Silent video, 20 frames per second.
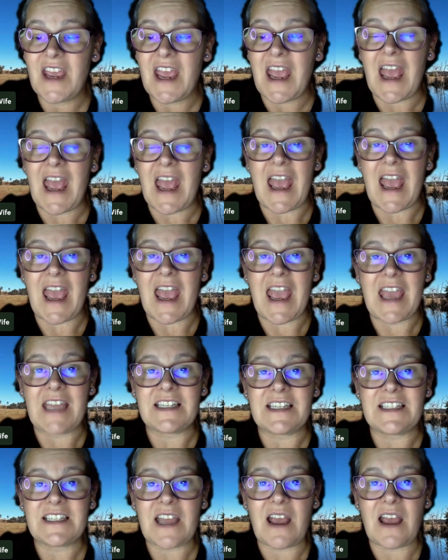
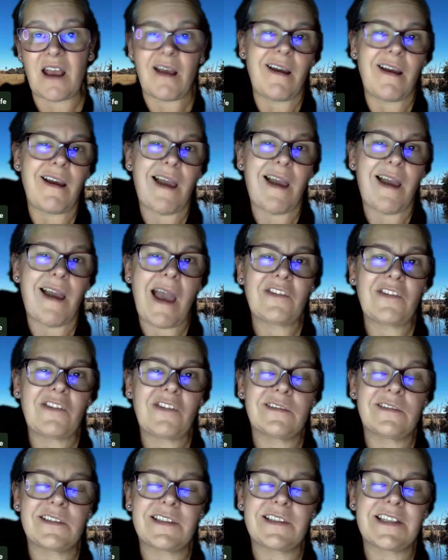And have a
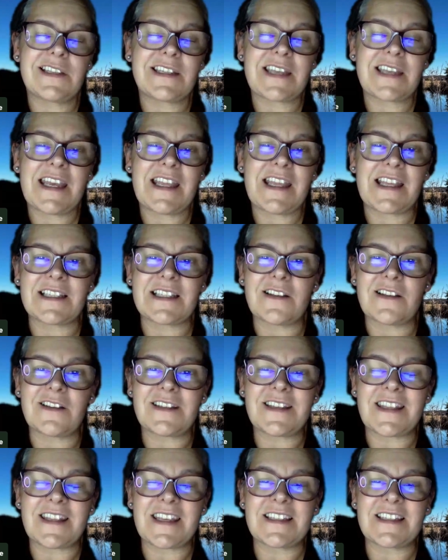look and see. There's lots of
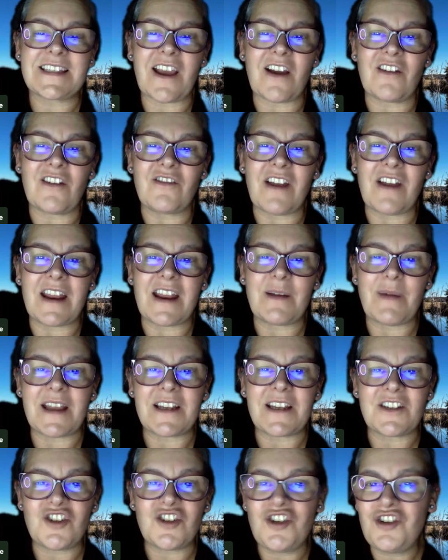things going around about
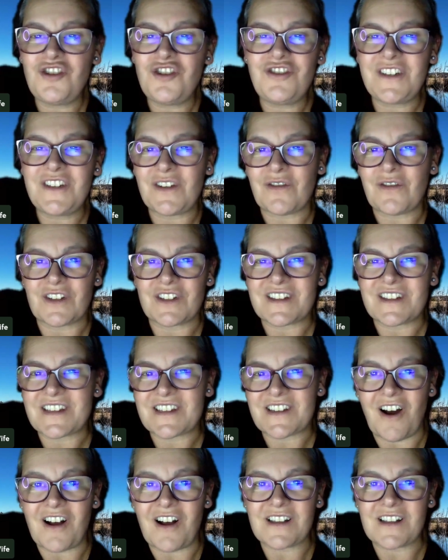new different
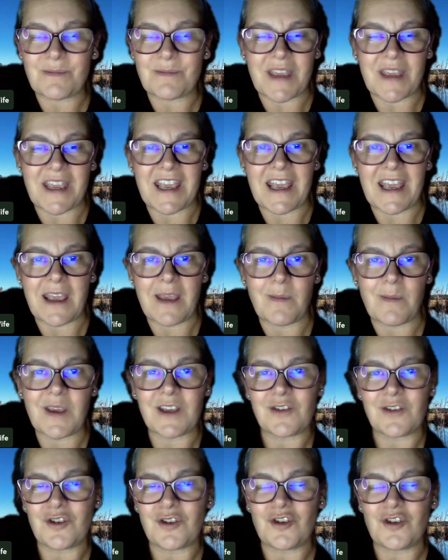styles of beekeeping
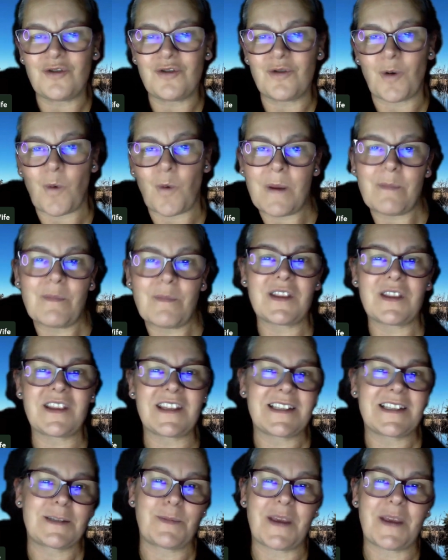and new equipment
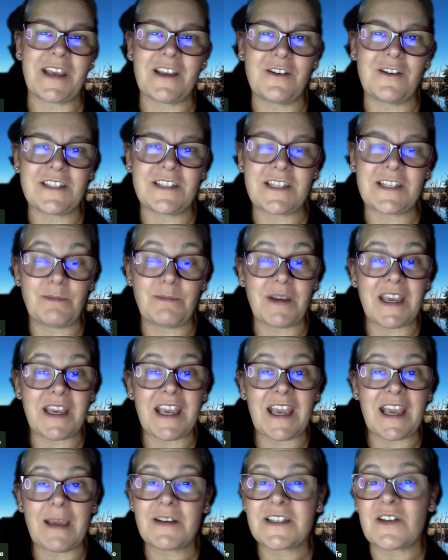that's being used in
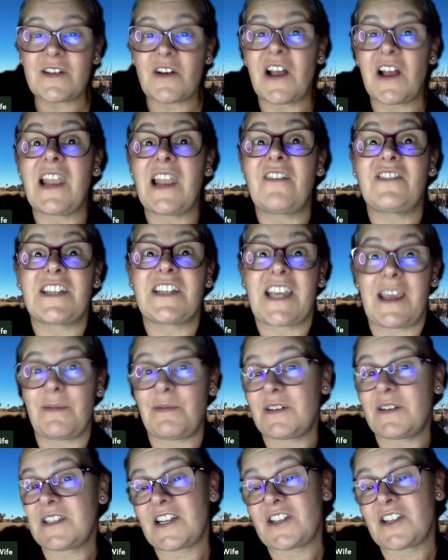beekeeping. So I love to keep
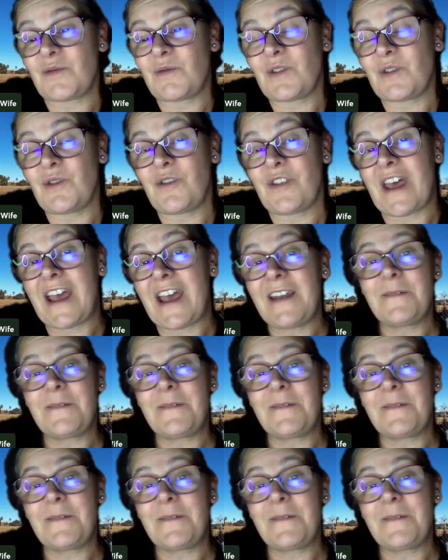in touch with all that.